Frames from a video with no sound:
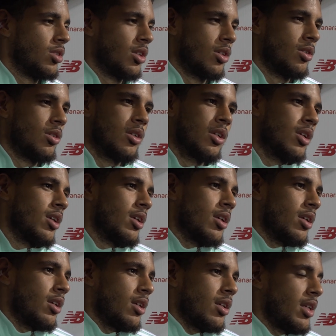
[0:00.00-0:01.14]
So
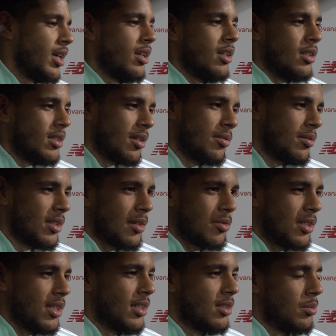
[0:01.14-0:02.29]
yeah,
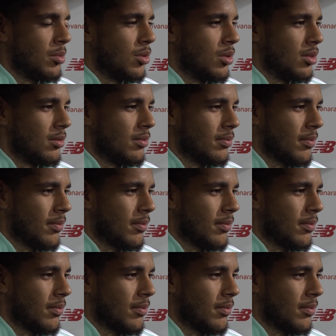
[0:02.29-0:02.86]
definitely that's important.